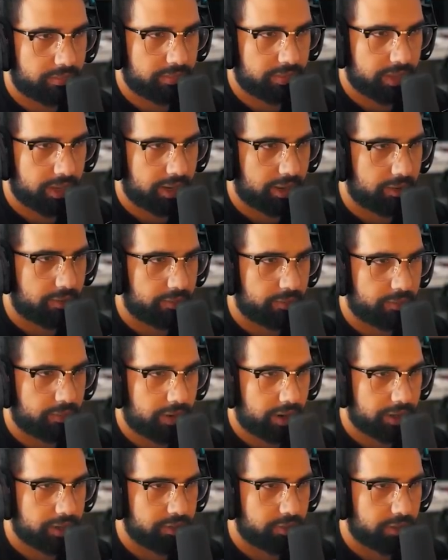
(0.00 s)
Hello?
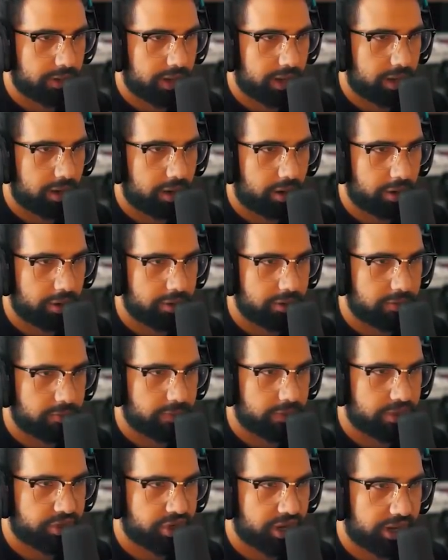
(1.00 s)
Are you are you
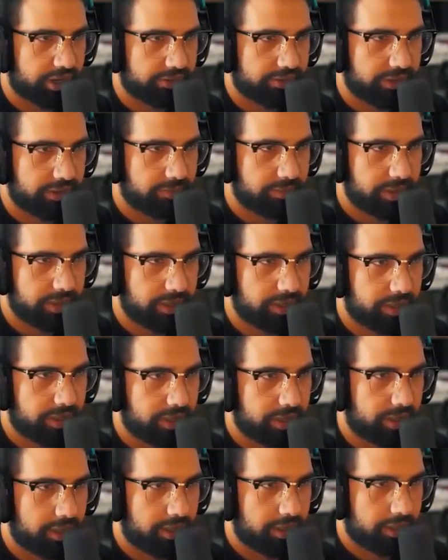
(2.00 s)
rejecting me?
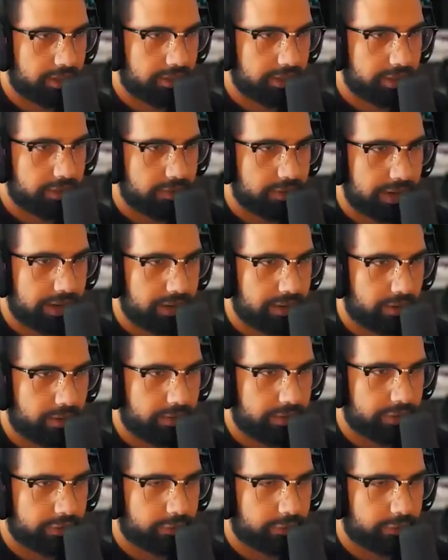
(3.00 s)
Do you not know in the